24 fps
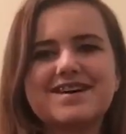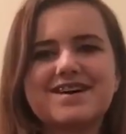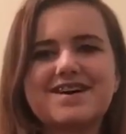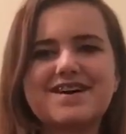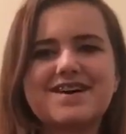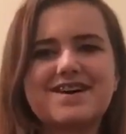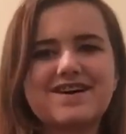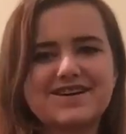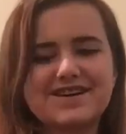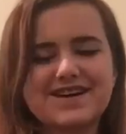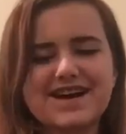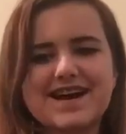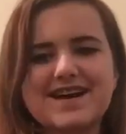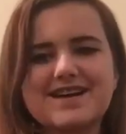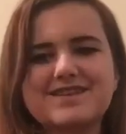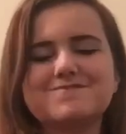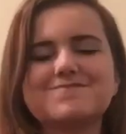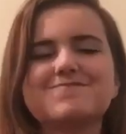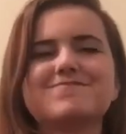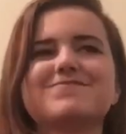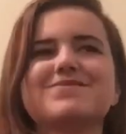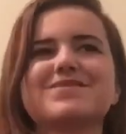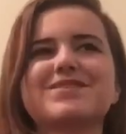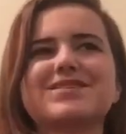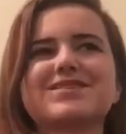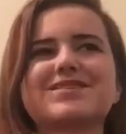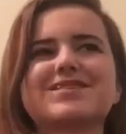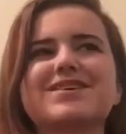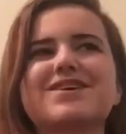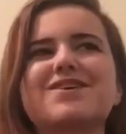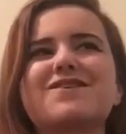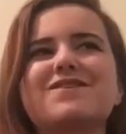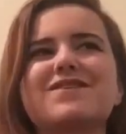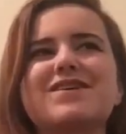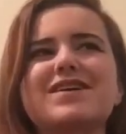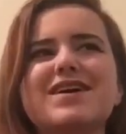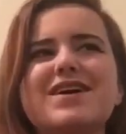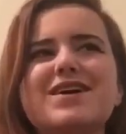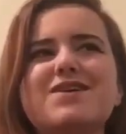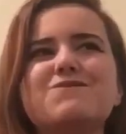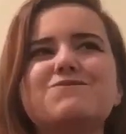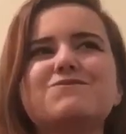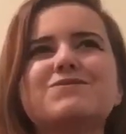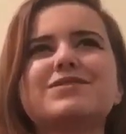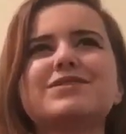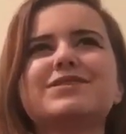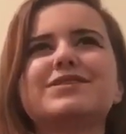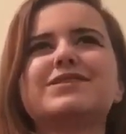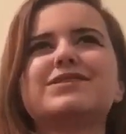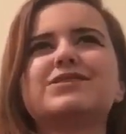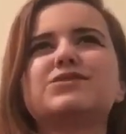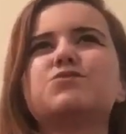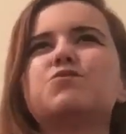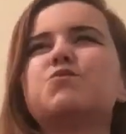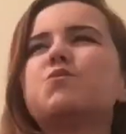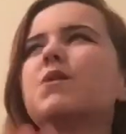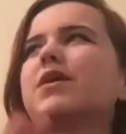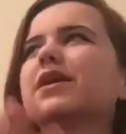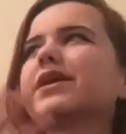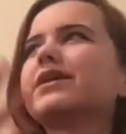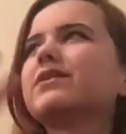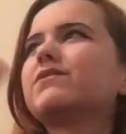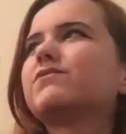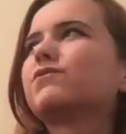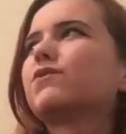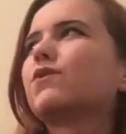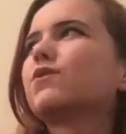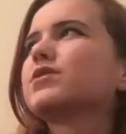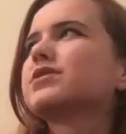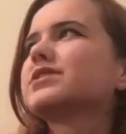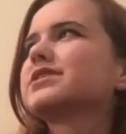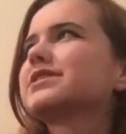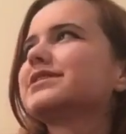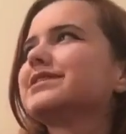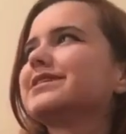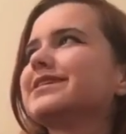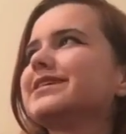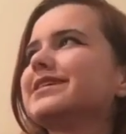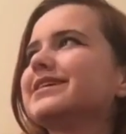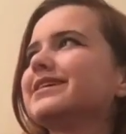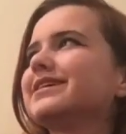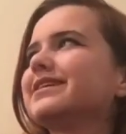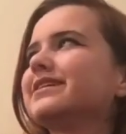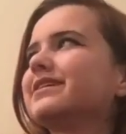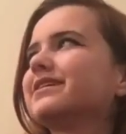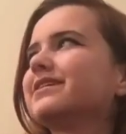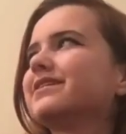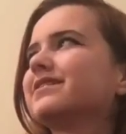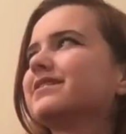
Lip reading: Alright, so it was 2014.